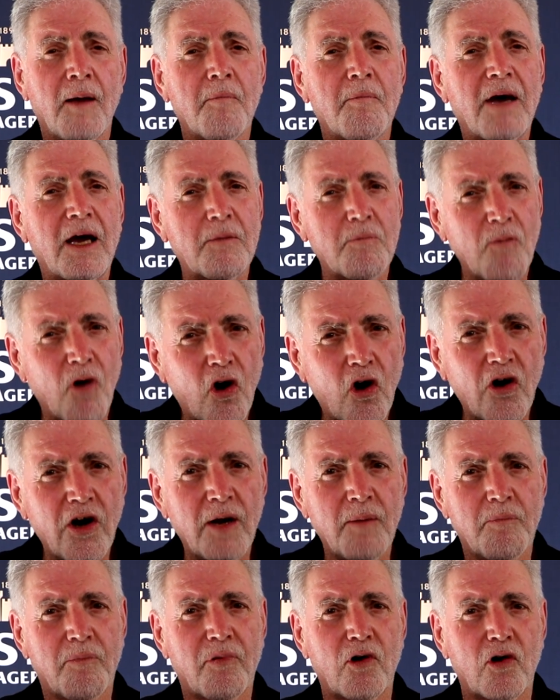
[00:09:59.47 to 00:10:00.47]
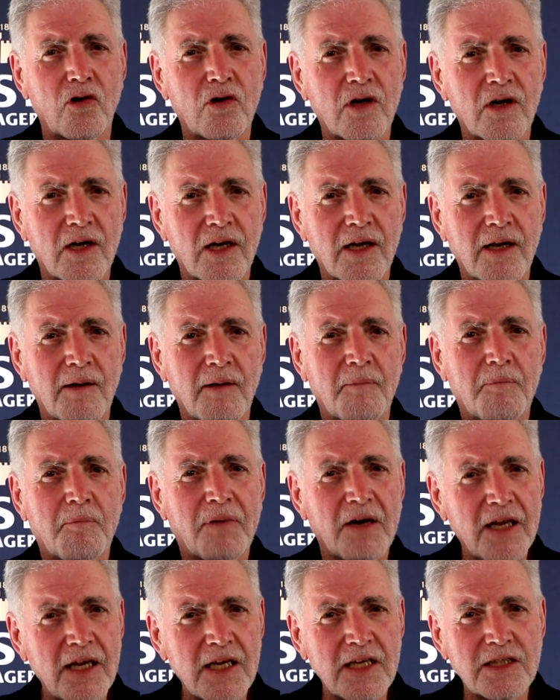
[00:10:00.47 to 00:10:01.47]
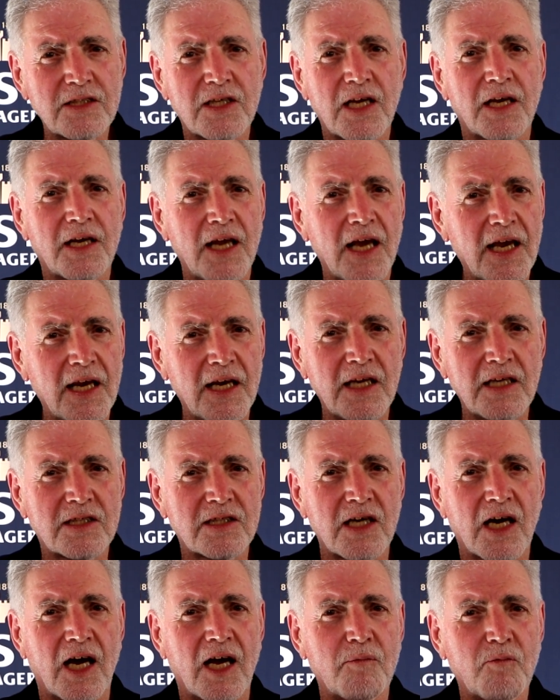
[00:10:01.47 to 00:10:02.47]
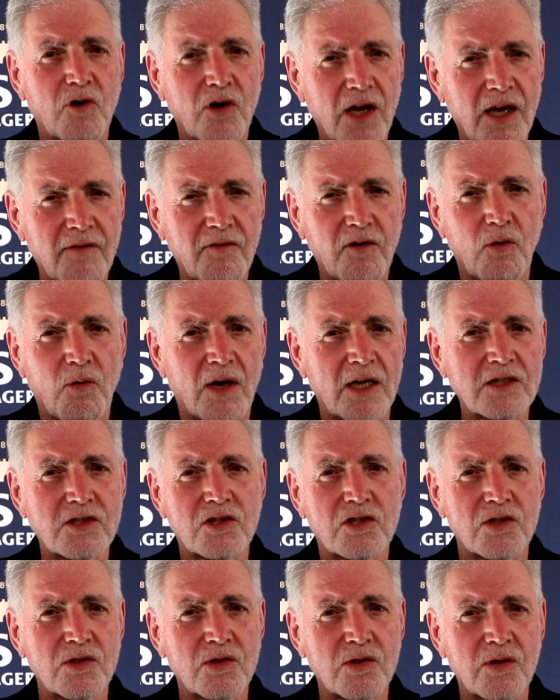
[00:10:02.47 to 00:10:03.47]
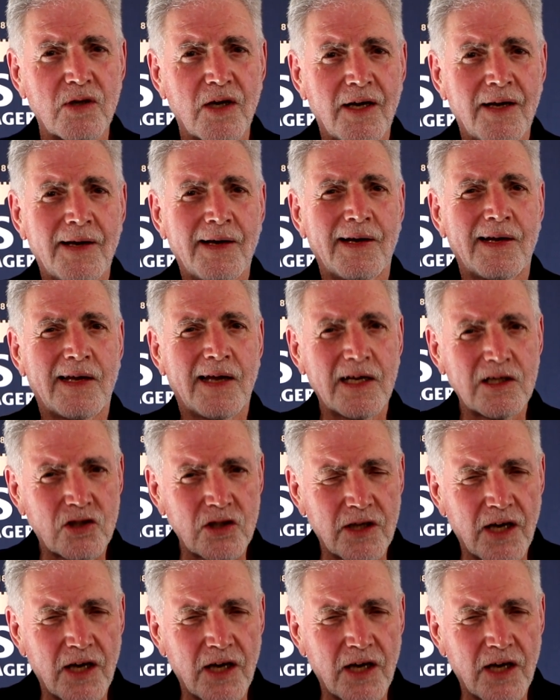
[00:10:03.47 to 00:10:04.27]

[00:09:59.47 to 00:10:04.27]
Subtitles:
But more importantly, please, at any time, whoever wants to get to